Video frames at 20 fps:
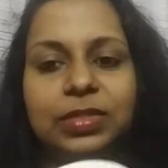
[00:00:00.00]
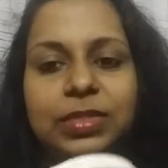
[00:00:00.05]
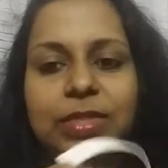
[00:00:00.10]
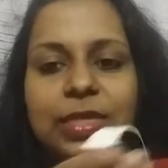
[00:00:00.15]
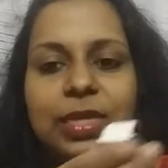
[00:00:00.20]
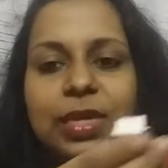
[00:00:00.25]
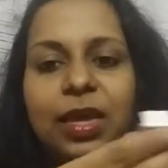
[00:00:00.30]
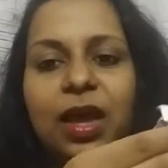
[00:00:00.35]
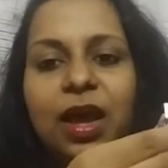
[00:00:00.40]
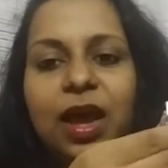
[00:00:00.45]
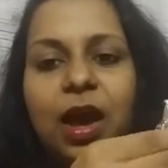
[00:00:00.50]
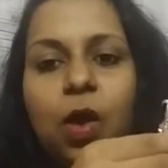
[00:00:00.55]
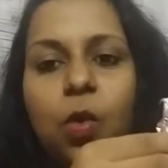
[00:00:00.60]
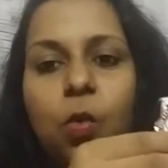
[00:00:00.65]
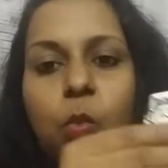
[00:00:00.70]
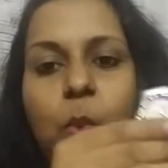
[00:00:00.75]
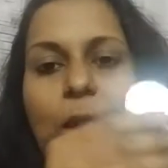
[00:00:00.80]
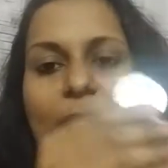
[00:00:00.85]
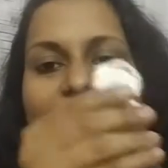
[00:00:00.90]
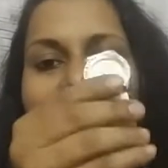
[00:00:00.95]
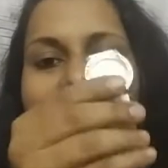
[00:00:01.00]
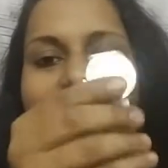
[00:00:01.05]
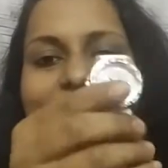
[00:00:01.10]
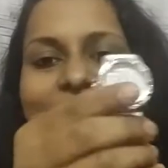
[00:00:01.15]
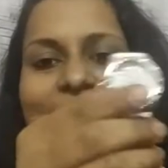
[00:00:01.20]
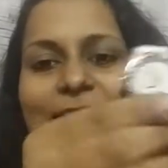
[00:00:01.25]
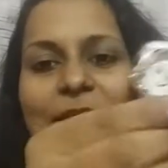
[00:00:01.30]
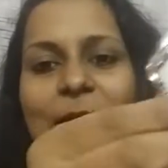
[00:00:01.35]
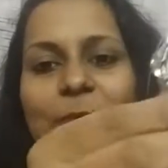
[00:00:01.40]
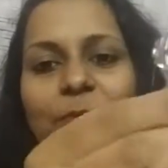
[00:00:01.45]
See, a white
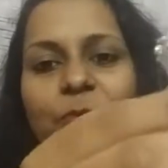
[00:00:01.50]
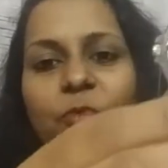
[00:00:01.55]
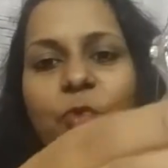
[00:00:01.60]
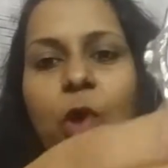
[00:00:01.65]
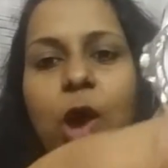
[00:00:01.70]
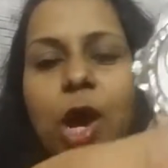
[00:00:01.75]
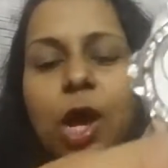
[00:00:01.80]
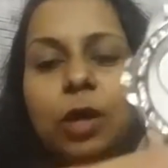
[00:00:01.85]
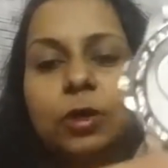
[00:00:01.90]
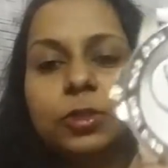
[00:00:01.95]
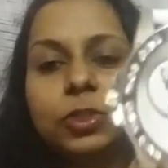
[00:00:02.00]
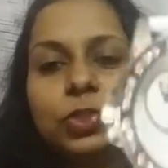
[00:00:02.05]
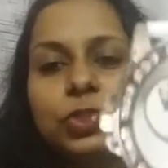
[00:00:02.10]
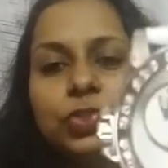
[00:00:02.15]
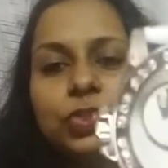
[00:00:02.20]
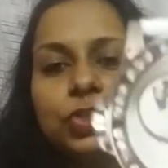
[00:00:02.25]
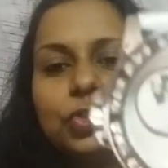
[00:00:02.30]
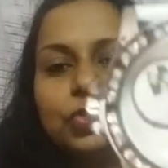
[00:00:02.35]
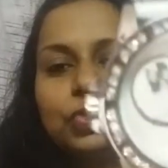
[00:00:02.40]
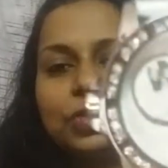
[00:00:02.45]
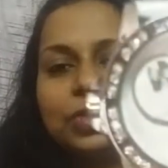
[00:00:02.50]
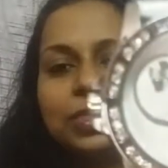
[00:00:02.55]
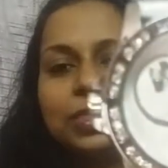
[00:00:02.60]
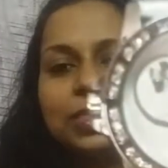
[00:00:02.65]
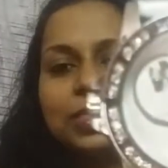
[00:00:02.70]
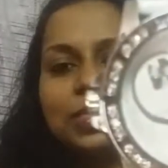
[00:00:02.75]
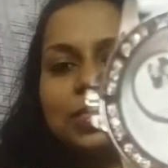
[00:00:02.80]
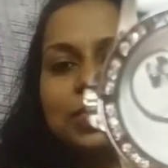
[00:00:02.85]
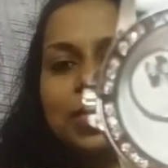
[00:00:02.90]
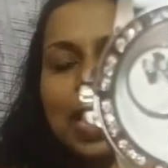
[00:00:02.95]
strap watch.
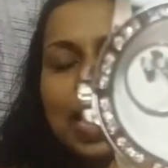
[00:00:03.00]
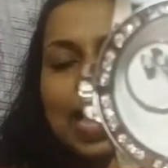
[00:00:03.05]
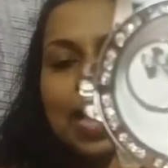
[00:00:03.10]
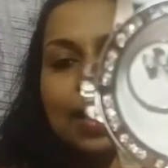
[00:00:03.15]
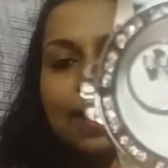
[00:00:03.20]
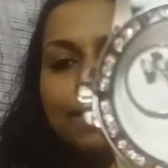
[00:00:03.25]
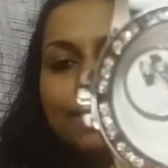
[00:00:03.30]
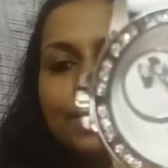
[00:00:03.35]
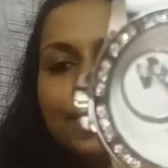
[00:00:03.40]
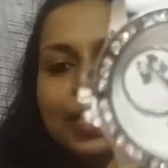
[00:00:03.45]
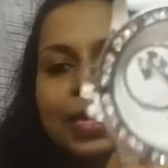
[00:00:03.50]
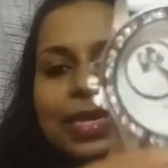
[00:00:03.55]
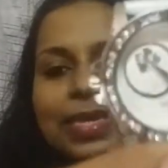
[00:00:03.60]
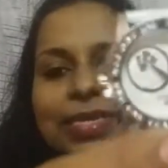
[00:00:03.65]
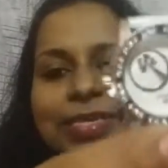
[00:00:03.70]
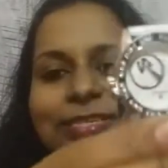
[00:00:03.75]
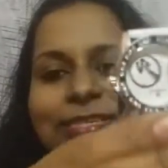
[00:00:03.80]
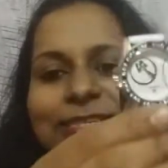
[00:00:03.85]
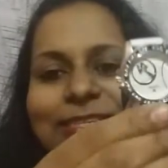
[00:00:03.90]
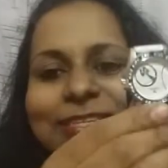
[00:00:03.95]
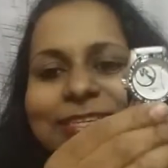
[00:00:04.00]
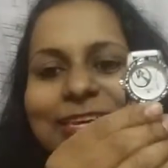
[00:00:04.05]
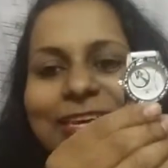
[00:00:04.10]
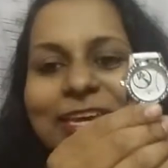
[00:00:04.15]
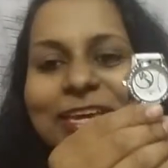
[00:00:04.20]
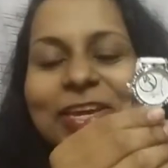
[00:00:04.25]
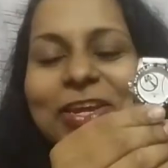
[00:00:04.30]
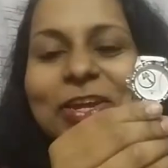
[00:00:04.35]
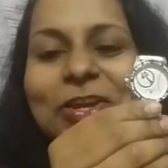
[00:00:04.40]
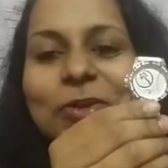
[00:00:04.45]
It is amazing.
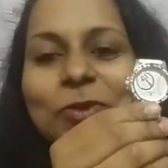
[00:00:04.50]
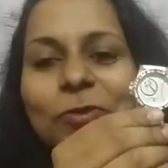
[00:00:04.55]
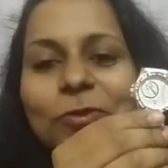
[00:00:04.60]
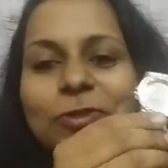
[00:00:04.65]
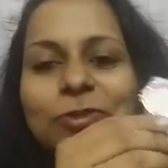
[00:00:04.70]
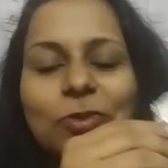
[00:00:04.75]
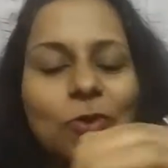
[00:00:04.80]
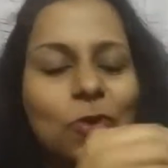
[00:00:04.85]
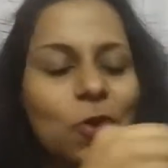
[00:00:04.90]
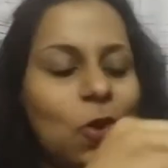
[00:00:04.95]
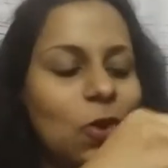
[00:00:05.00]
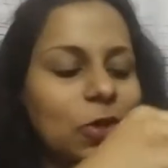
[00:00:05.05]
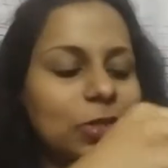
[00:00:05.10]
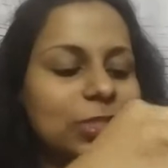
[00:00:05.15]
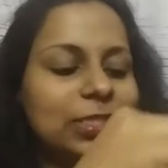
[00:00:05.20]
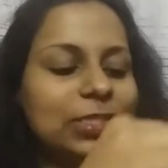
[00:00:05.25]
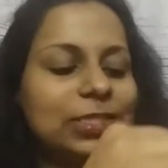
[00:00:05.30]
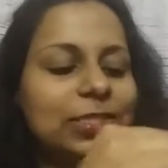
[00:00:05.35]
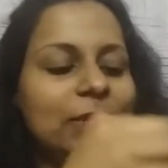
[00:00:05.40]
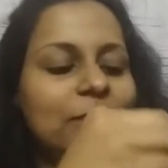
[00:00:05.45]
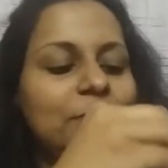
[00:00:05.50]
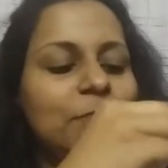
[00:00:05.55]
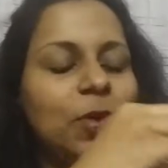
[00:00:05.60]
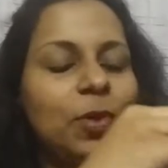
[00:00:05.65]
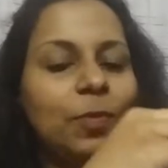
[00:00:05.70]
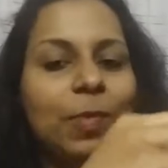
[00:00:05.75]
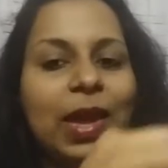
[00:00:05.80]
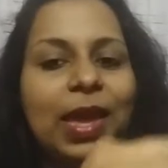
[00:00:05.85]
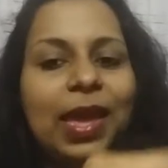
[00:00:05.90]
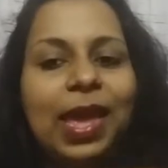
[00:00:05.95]
It looks awesome
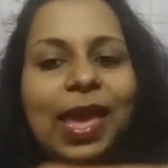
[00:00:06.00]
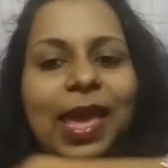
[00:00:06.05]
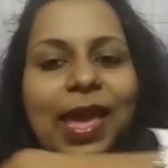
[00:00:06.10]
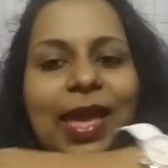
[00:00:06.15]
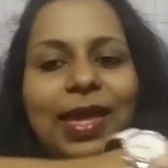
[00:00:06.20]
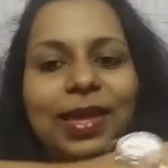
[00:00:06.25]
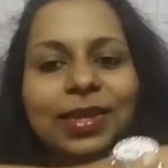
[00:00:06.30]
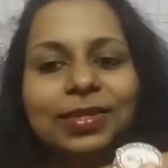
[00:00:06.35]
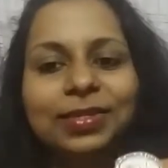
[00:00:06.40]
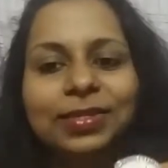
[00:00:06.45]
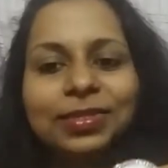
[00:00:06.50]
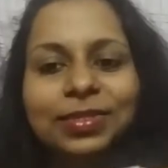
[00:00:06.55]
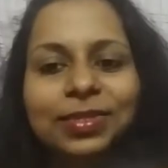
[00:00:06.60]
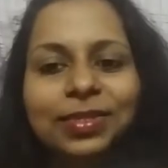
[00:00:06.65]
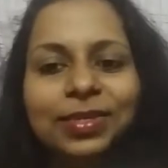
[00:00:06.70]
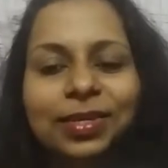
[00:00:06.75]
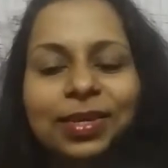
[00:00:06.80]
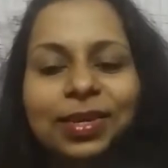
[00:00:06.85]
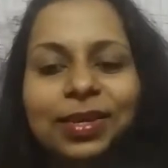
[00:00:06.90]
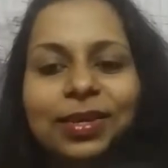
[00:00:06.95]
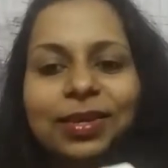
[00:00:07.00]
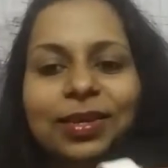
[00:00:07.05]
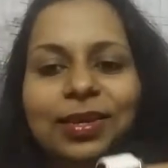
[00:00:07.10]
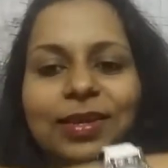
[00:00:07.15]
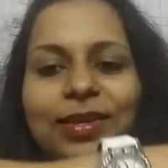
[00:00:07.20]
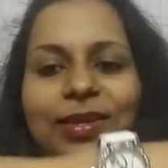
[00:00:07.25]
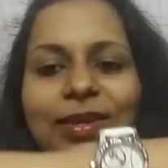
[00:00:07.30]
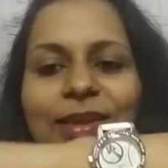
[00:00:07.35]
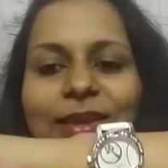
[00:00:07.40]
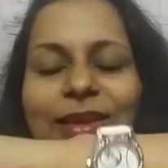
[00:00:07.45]
on my hand,
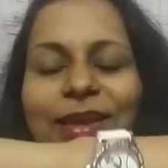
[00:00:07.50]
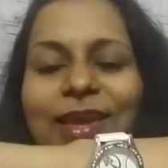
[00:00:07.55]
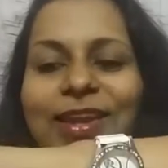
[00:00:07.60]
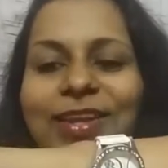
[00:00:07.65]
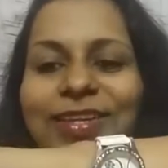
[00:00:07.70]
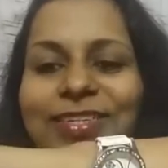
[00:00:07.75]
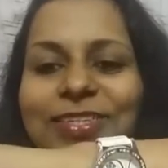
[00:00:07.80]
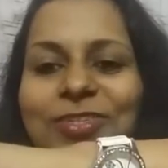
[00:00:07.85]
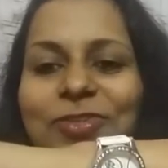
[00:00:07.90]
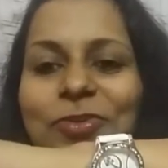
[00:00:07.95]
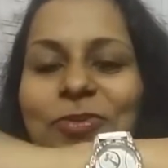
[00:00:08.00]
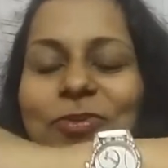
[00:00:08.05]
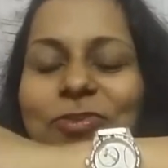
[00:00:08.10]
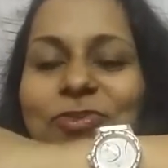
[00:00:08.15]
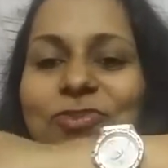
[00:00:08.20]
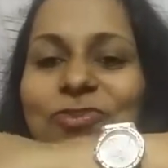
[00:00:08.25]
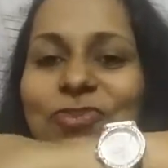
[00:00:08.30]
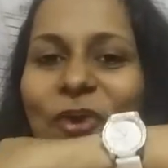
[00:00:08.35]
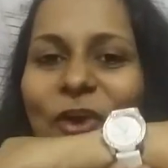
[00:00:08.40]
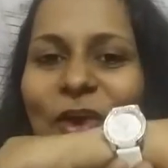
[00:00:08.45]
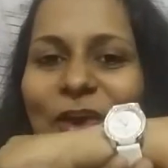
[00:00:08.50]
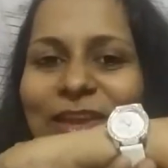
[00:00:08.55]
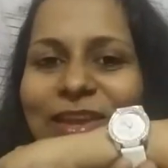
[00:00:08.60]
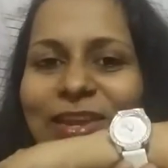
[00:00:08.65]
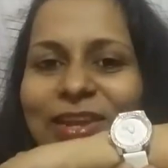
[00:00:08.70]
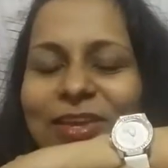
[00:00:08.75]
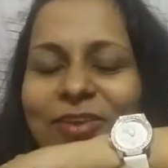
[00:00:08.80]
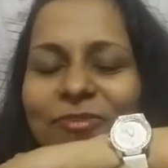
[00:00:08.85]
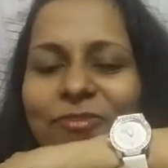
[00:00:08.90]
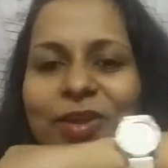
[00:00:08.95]
and it looks
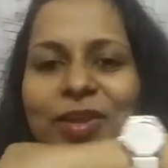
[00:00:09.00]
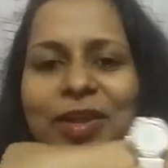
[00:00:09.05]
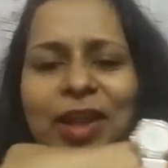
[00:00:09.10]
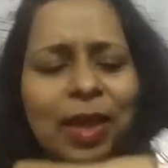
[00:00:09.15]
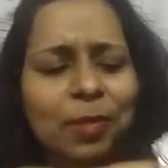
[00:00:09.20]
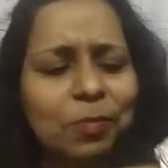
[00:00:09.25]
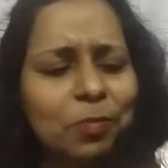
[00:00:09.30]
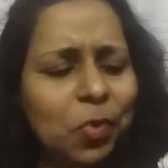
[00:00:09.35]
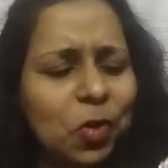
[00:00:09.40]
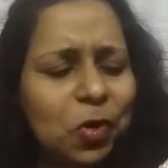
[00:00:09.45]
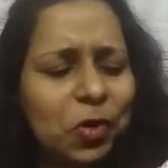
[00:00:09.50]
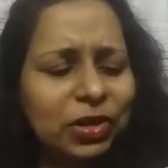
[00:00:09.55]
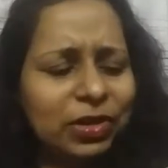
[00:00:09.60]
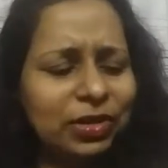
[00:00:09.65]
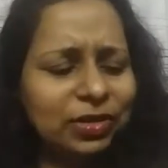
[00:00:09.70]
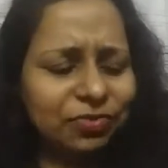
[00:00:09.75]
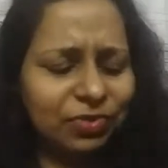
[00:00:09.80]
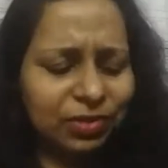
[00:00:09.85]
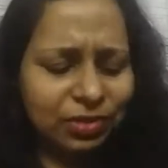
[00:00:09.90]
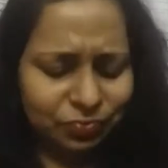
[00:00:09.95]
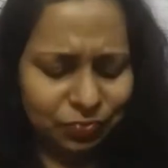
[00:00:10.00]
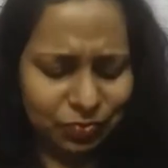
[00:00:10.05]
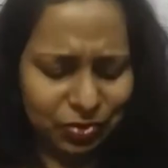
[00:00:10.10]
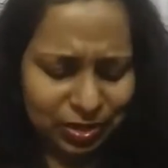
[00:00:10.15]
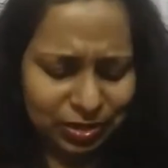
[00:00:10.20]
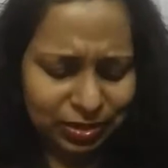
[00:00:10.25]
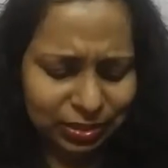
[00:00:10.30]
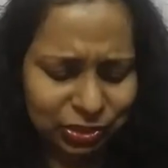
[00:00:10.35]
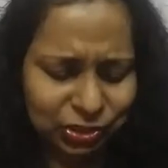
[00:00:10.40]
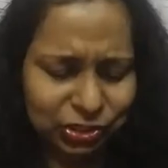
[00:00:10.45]
royal. Even I bought it for
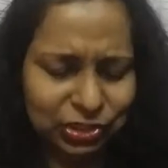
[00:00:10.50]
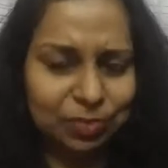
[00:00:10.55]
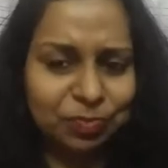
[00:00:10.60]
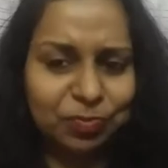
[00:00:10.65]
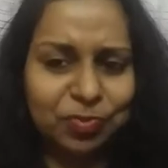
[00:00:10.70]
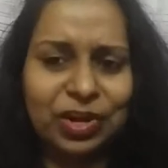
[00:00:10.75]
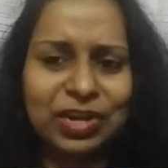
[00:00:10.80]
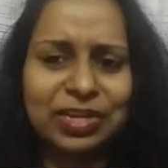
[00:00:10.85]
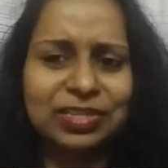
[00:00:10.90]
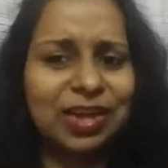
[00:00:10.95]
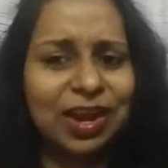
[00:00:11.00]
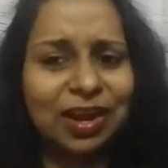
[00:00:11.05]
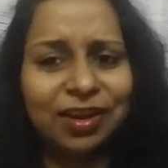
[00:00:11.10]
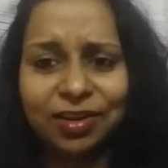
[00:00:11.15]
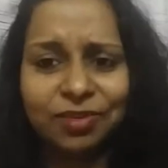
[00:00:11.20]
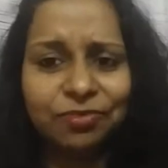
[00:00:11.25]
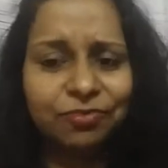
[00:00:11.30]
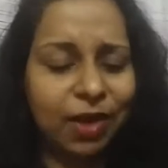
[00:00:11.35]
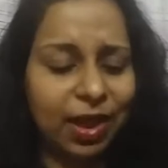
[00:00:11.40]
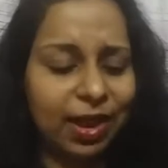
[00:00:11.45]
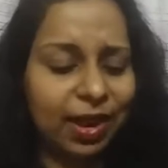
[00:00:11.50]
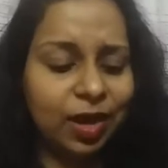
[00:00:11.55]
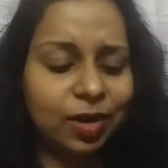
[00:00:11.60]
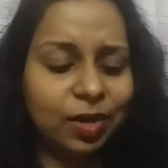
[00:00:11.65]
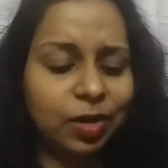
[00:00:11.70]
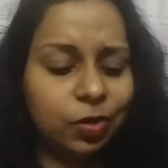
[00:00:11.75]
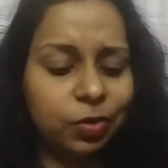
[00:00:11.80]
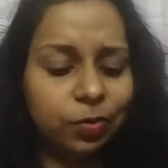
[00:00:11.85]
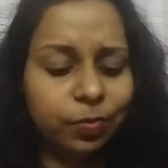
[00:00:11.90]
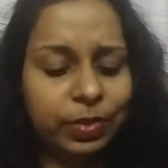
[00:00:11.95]
very cheap, right? It's under
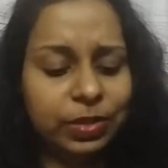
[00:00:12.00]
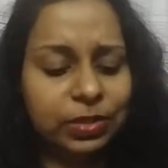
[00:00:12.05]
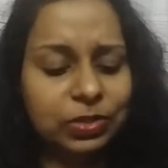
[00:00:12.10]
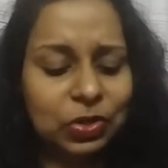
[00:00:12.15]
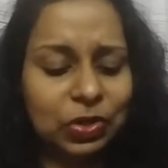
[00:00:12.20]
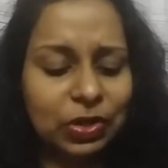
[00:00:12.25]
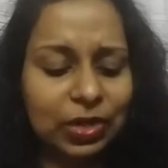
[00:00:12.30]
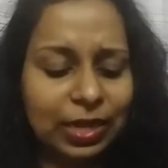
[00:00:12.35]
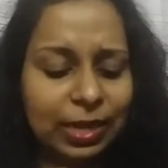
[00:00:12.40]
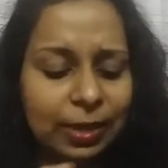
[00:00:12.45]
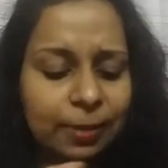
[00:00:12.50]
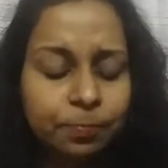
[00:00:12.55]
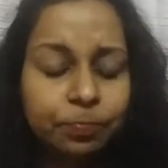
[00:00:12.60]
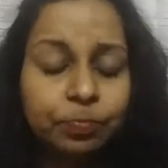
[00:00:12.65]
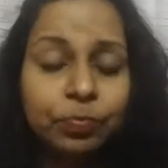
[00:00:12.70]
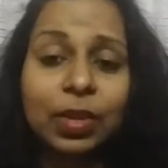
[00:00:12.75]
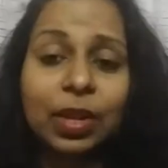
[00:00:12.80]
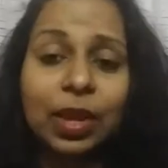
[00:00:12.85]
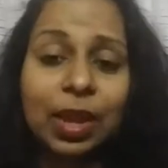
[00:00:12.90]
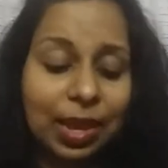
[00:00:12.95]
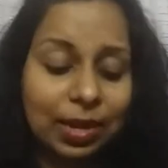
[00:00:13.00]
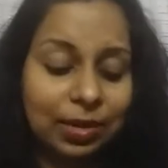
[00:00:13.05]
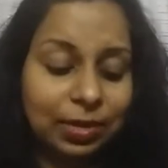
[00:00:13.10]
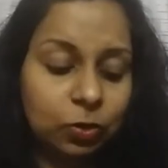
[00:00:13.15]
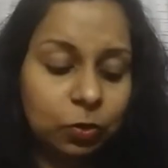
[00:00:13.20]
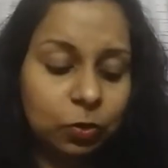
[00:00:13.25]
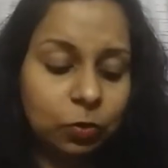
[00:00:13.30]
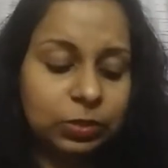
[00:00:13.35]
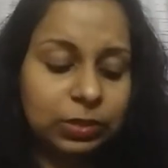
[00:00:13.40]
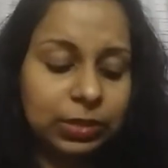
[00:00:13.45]
500 rupees only, and
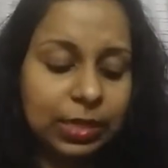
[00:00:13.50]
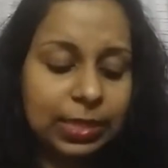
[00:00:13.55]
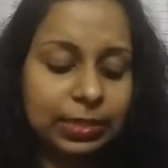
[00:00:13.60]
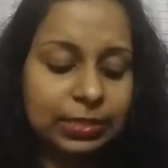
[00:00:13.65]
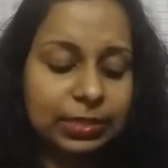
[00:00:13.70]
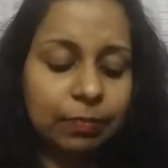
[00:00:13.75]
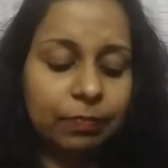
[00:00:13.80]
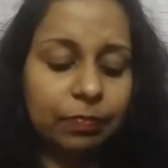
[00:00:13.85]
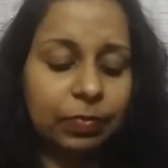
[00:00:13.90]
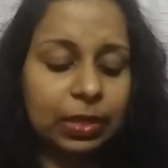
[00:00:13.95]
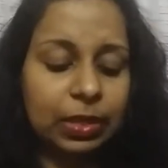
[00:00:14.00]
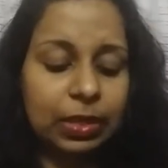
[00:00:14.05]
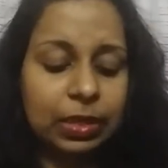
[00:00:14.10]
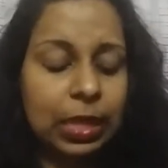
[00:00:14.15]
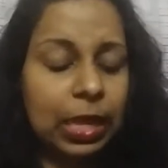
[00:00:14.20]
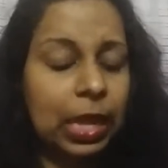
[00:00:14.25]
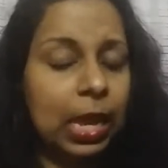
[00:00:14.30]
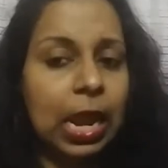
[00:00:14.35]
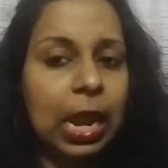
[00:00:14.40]
it looks like something